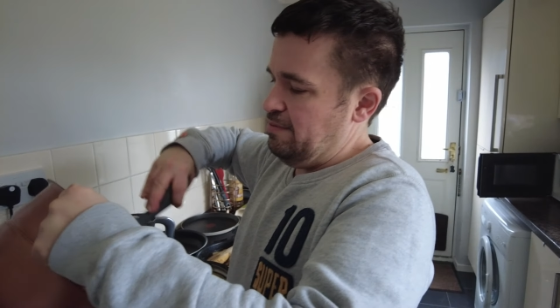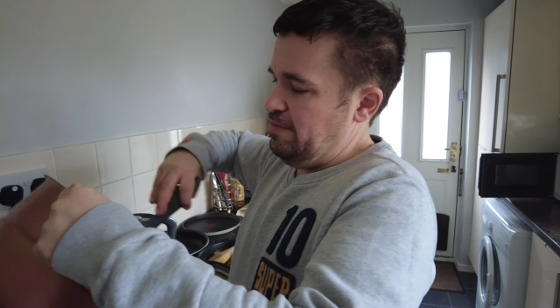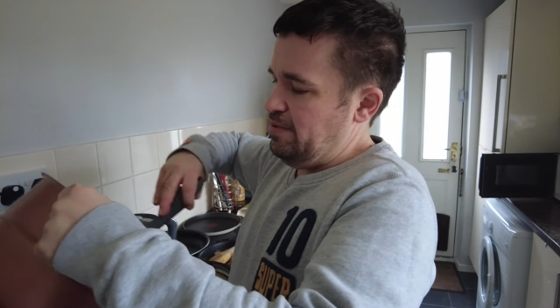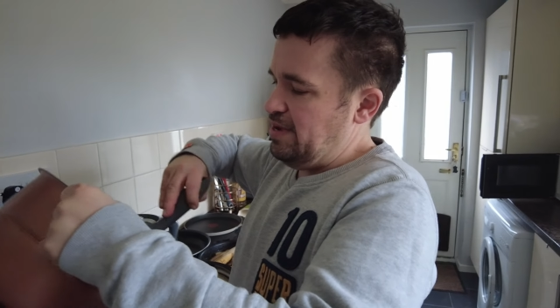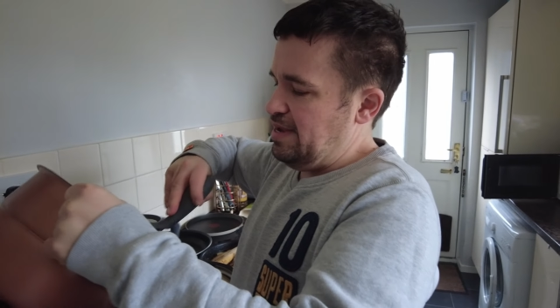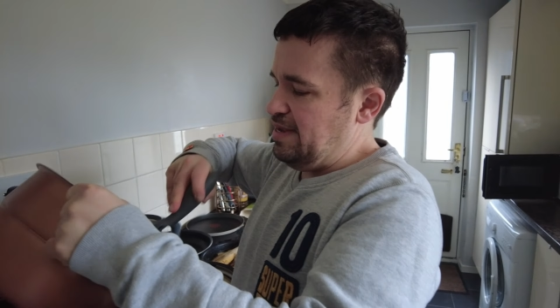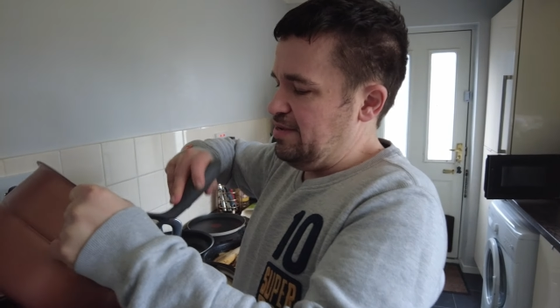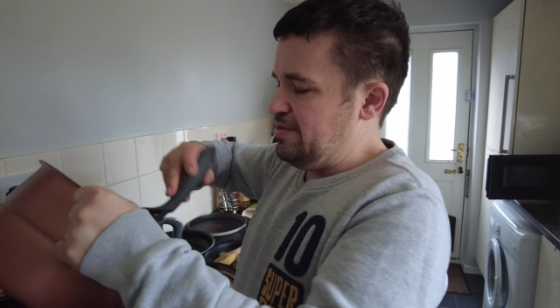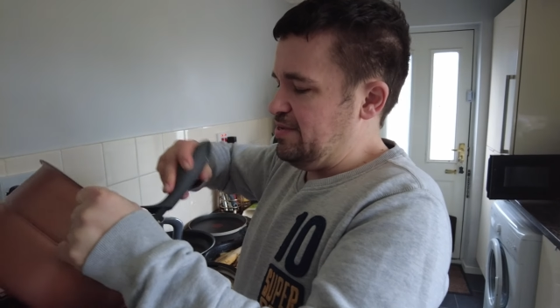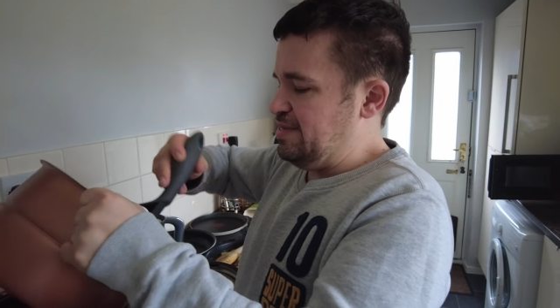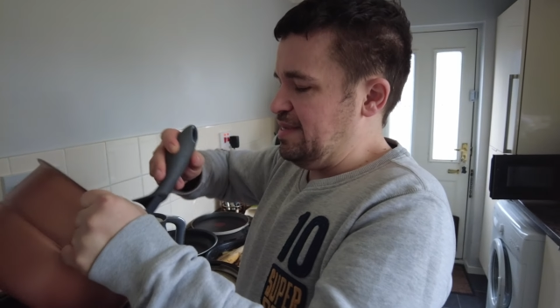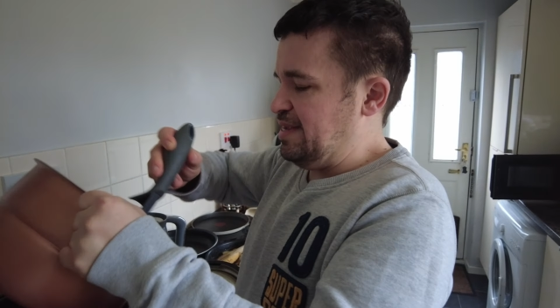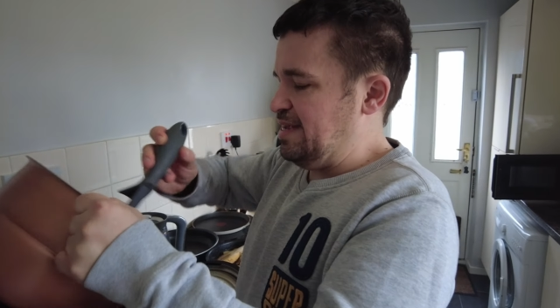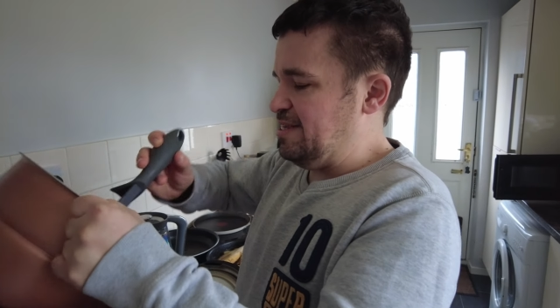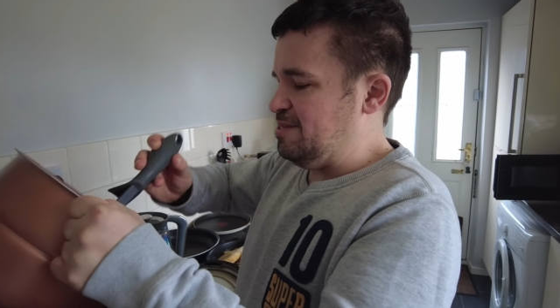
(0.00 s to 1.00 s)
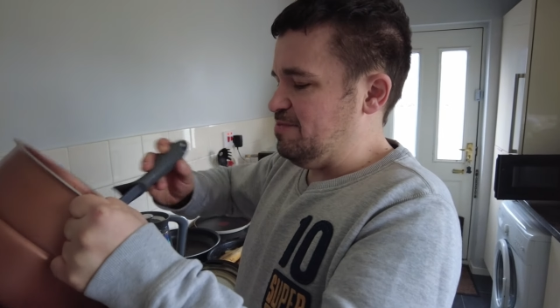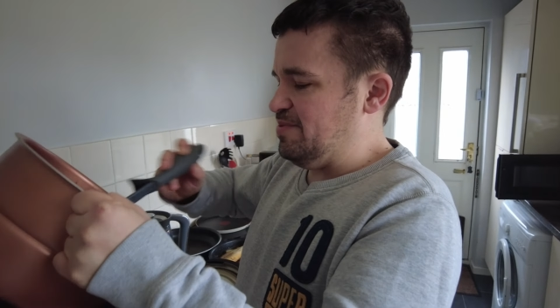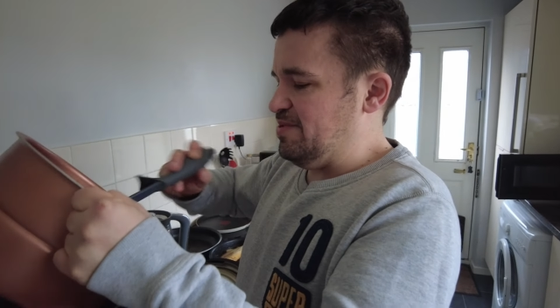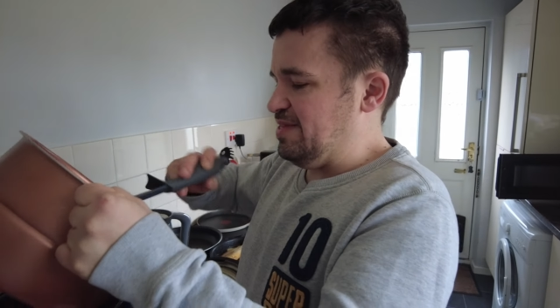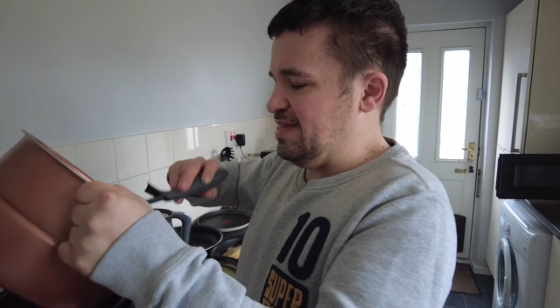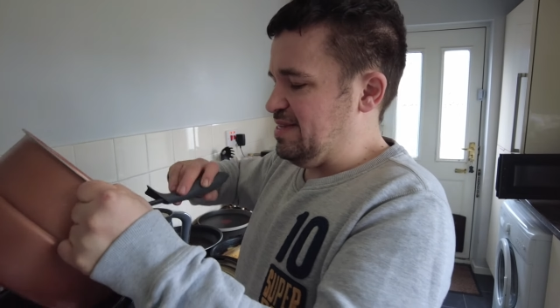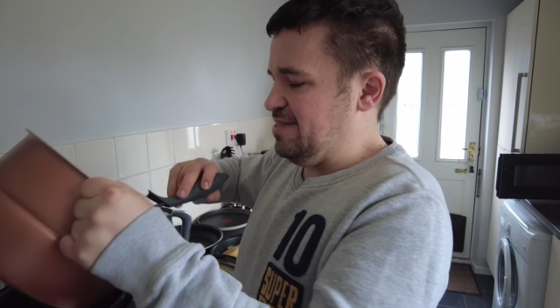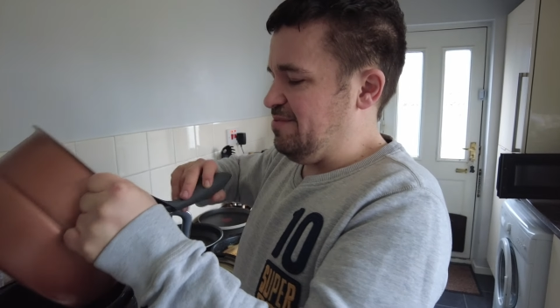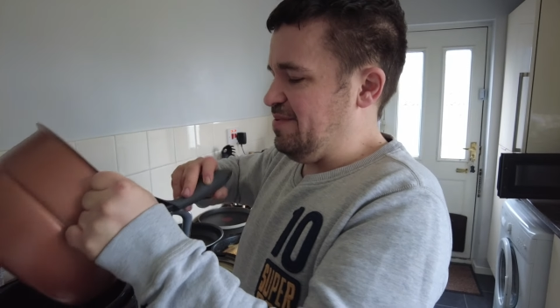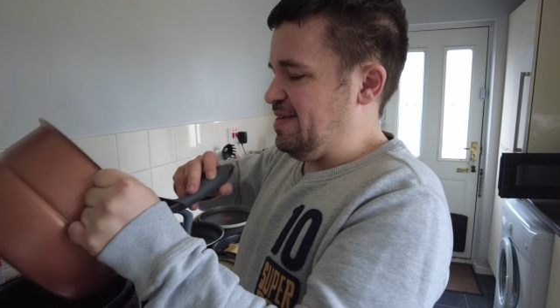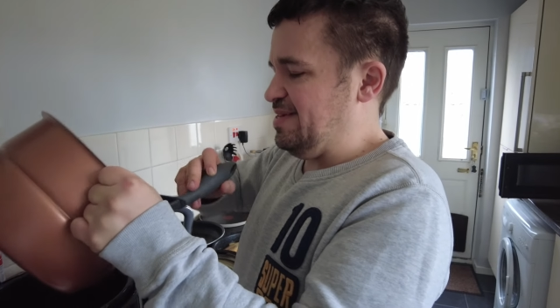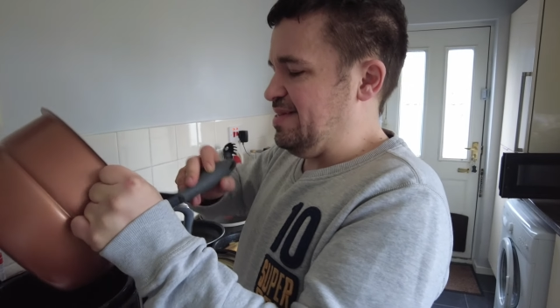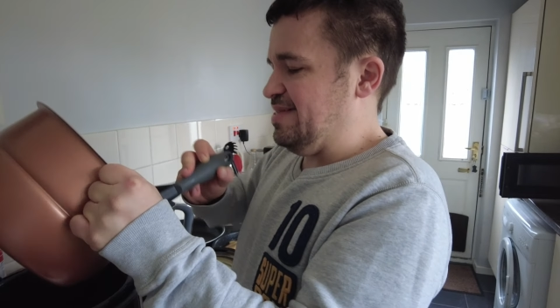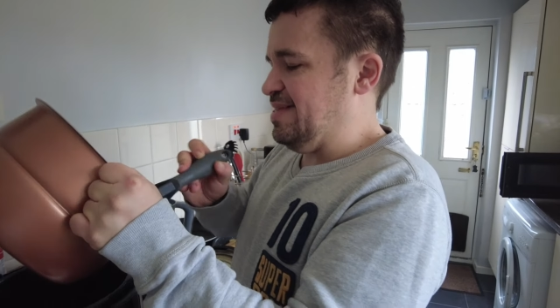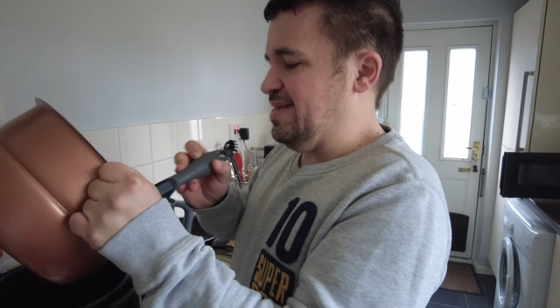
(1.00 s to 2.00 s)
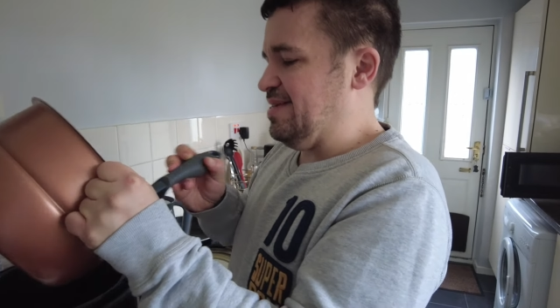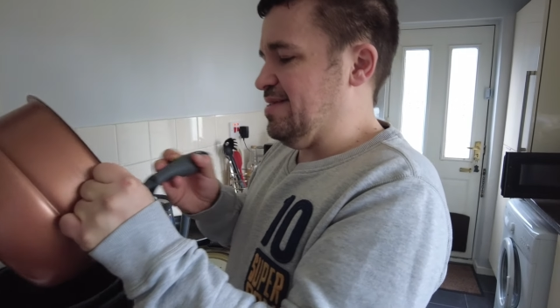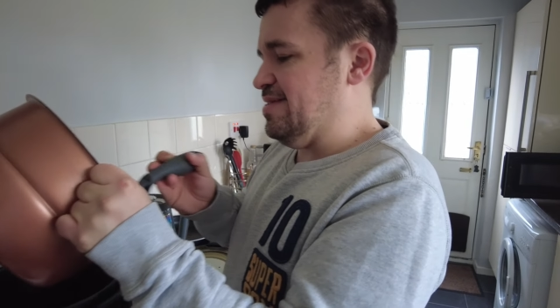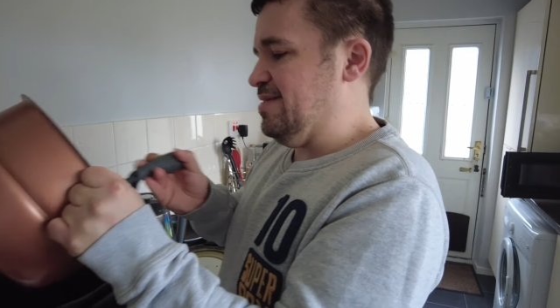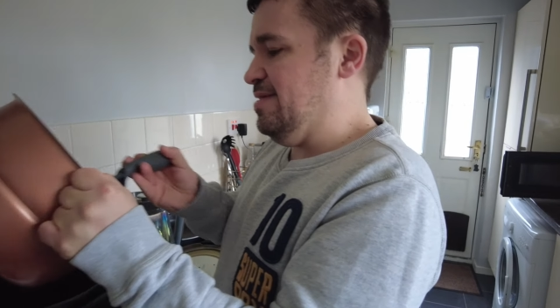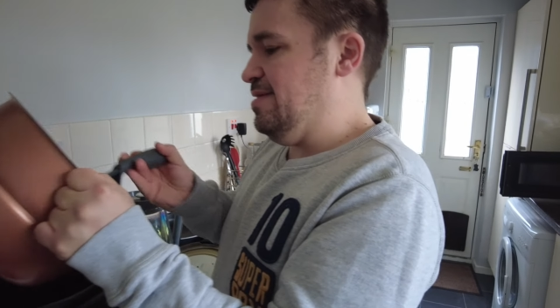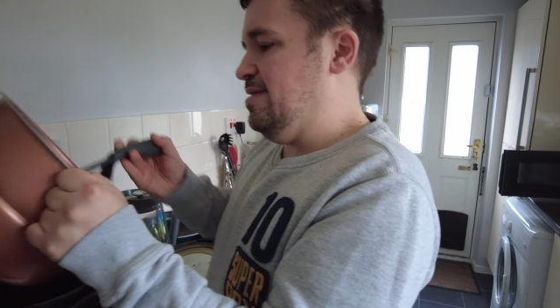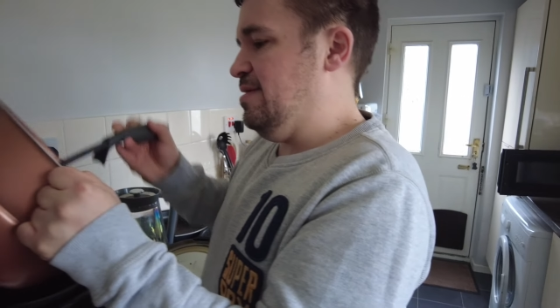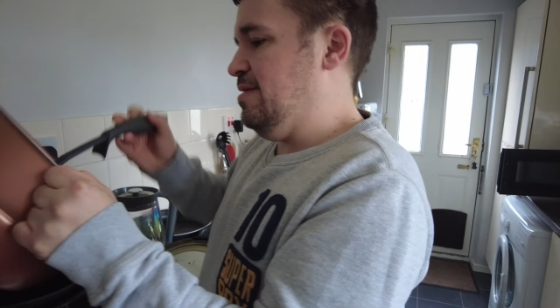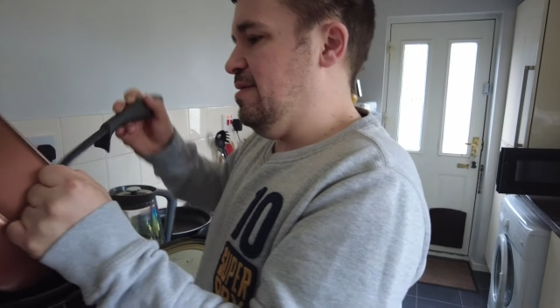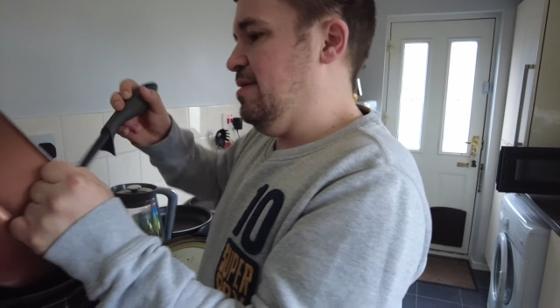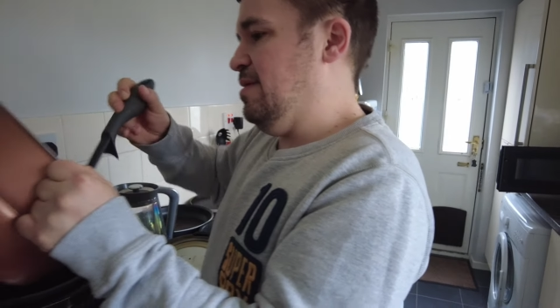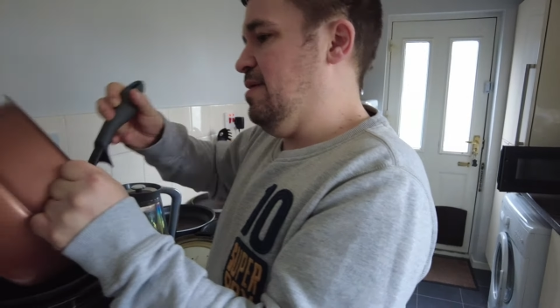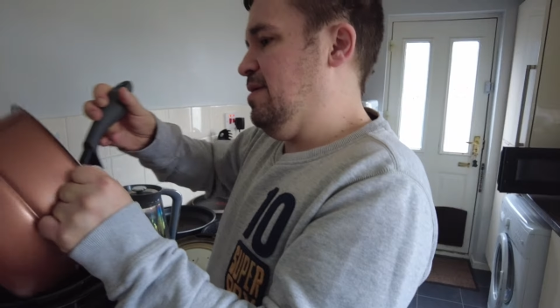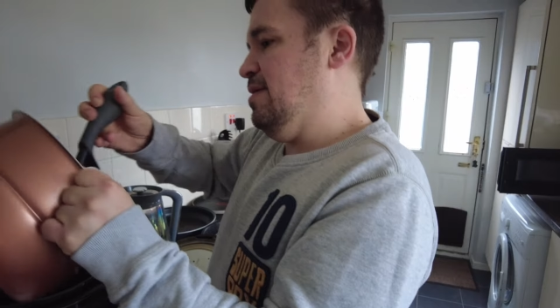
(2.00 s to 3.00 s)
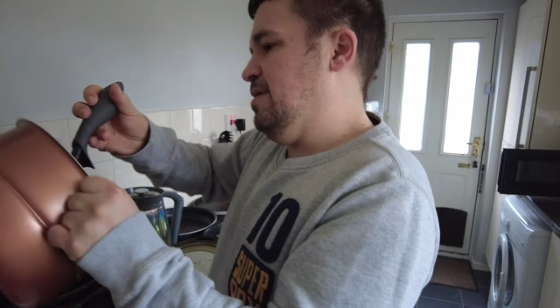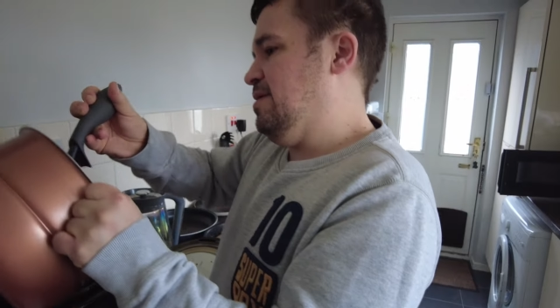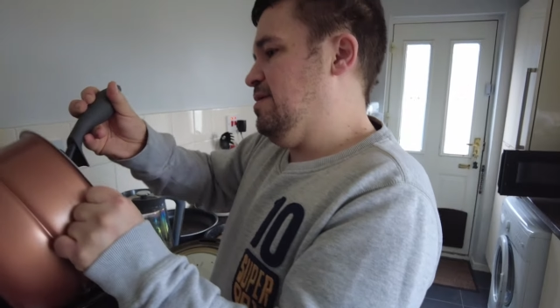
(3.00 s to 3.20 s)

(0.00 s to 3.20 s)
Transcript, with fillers: Yeah, it doesn't taste, but that's the main thing. Yeah, that's the main thing.